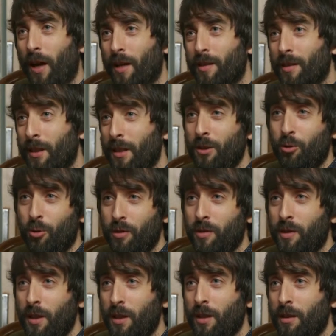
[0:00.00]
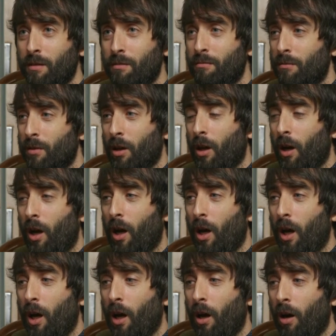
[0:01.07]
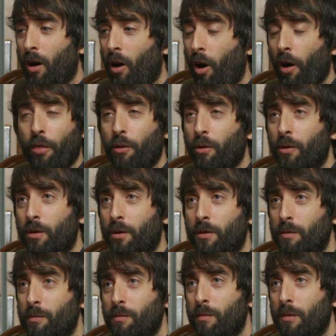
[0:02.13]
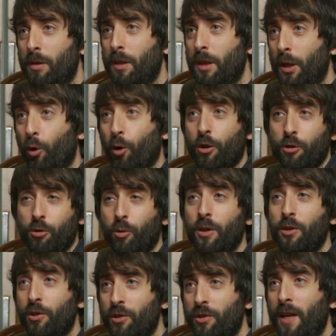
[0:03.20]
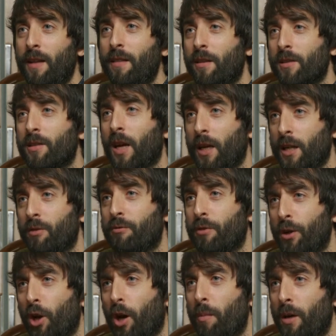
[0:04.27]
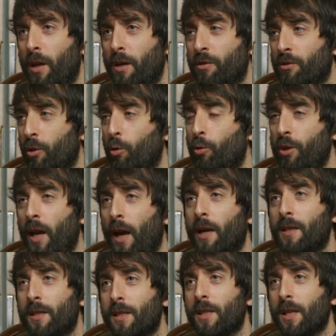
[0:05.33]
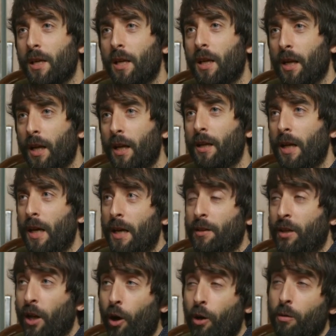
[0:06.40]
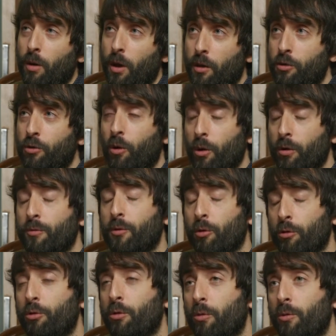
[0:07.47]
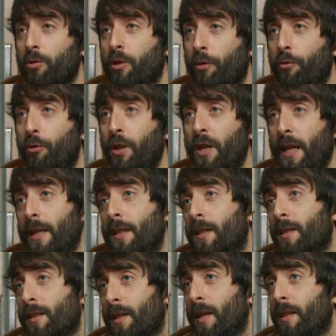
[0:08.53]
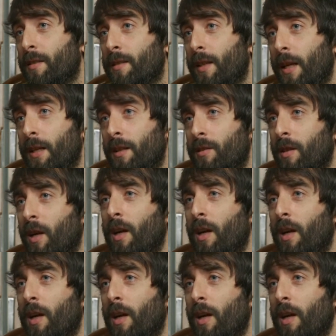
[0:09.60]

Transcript: as an interesting author in order to understand this kind of phenomena. So yes, they are a sort of social suffering in the sense that it's